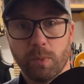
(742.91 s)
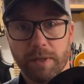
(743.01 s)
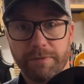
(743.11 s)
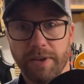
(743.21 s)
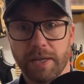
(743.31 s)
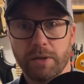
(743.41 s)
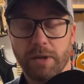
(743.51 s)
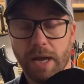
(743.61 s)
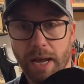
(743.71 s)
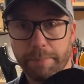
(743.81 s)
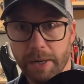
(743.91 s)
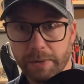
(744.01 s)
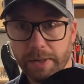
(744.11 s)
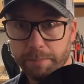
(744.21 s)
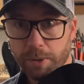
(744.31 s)
with Fender
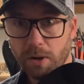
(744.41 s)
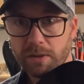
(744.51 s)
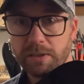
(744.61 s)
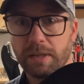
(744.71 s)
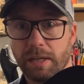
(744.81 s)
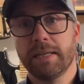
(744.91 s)
American parts.